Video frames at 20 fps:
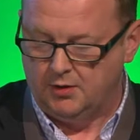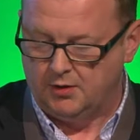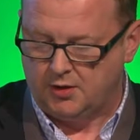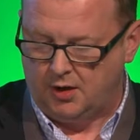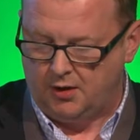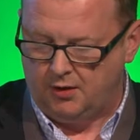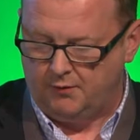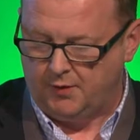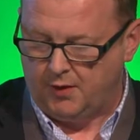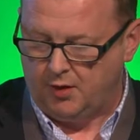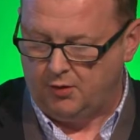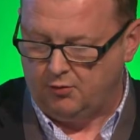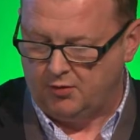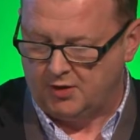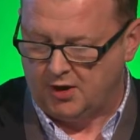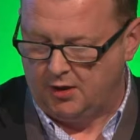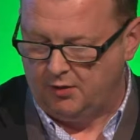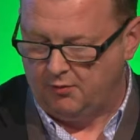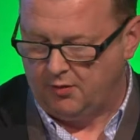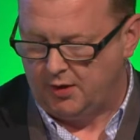
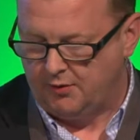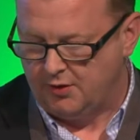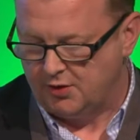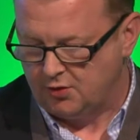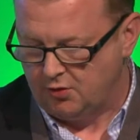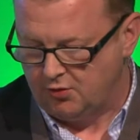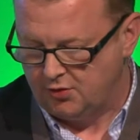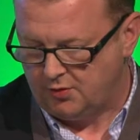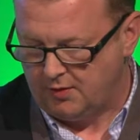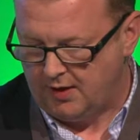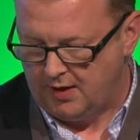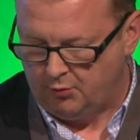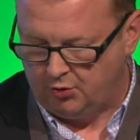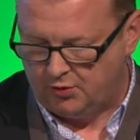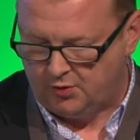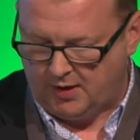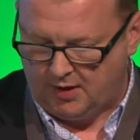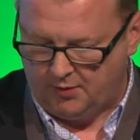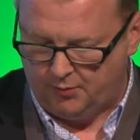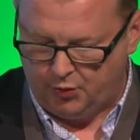Dynaroad is also able
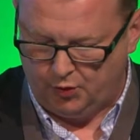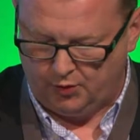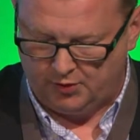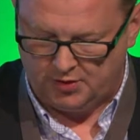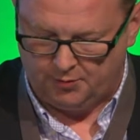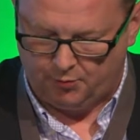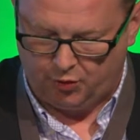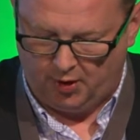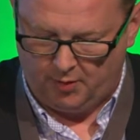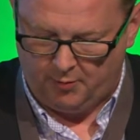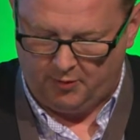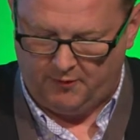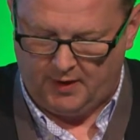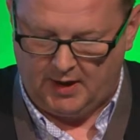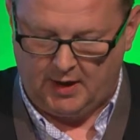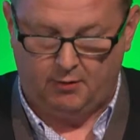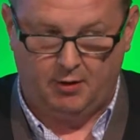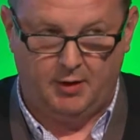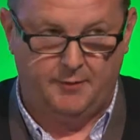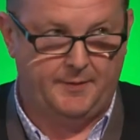to output to
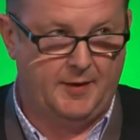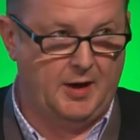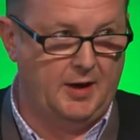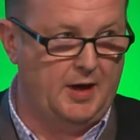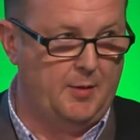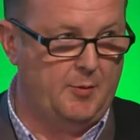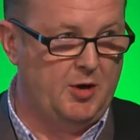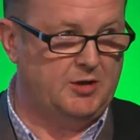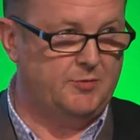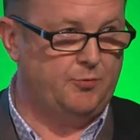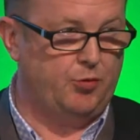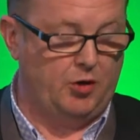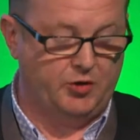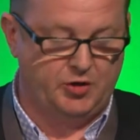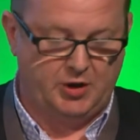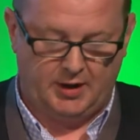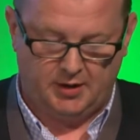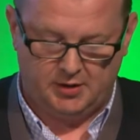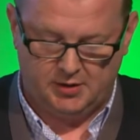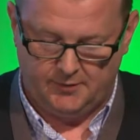Primavera and MS
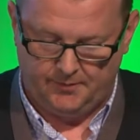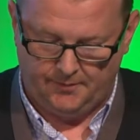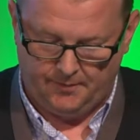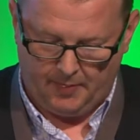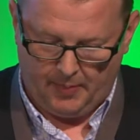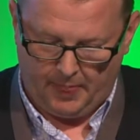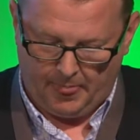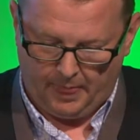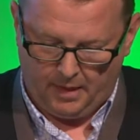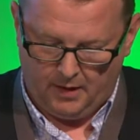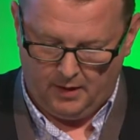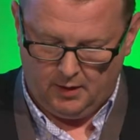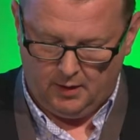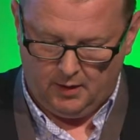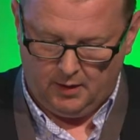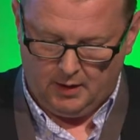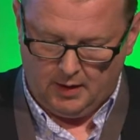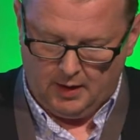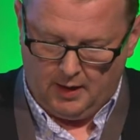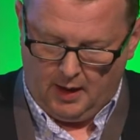Project.
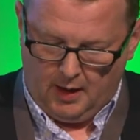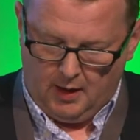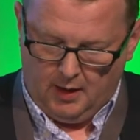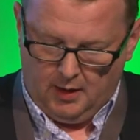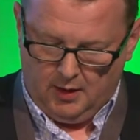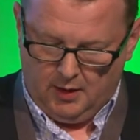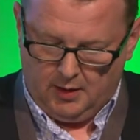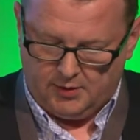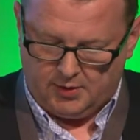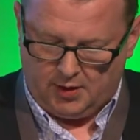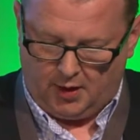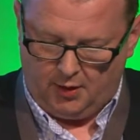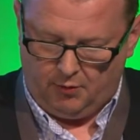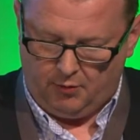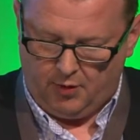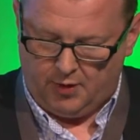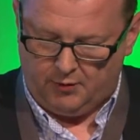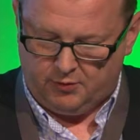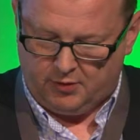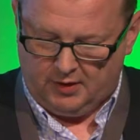
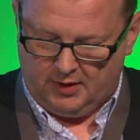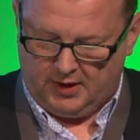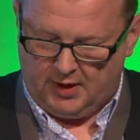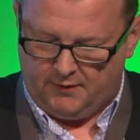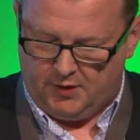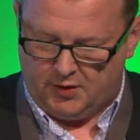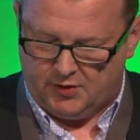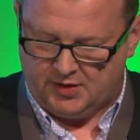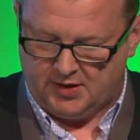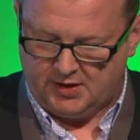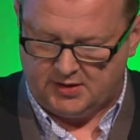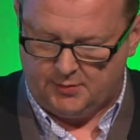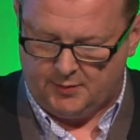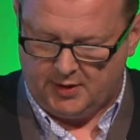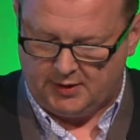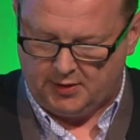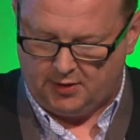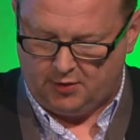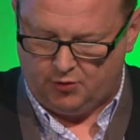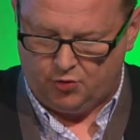Dynaroad can give you
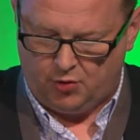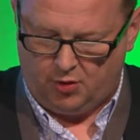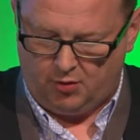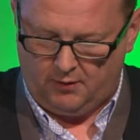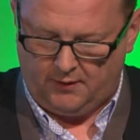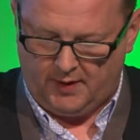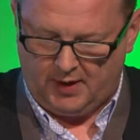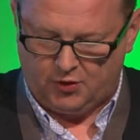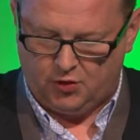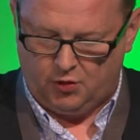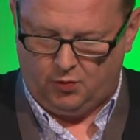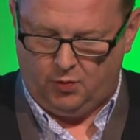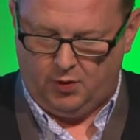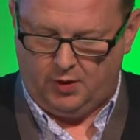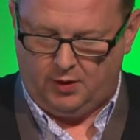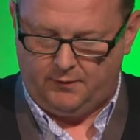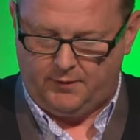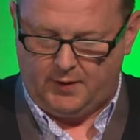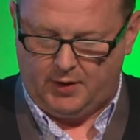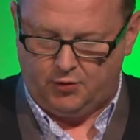systematic control of actual
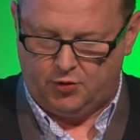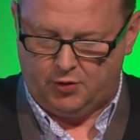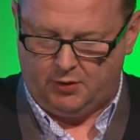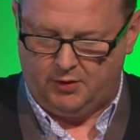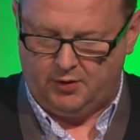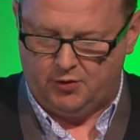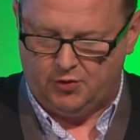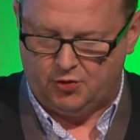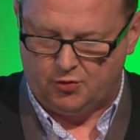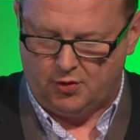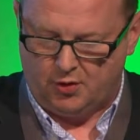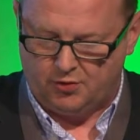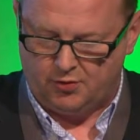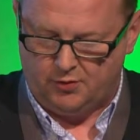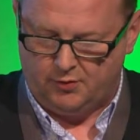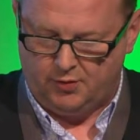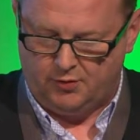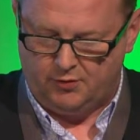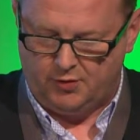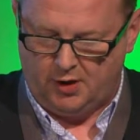workflow during
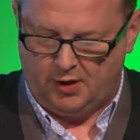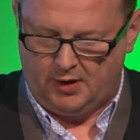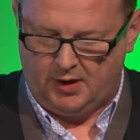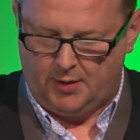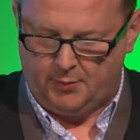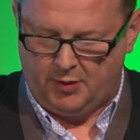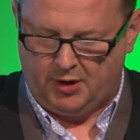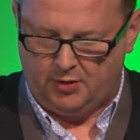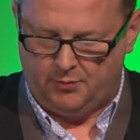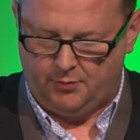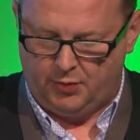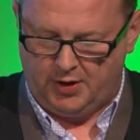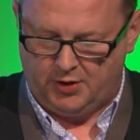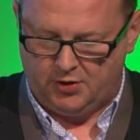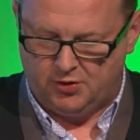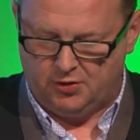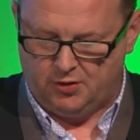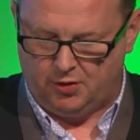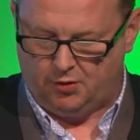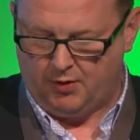construction through dynamic
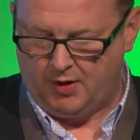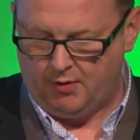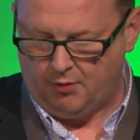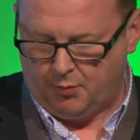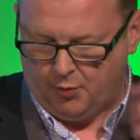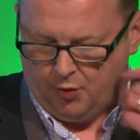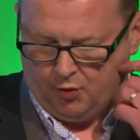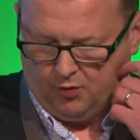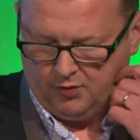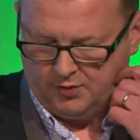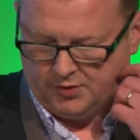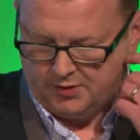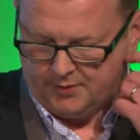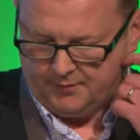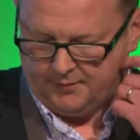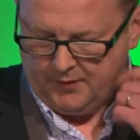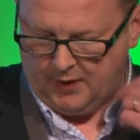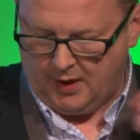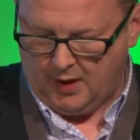completion degree reports.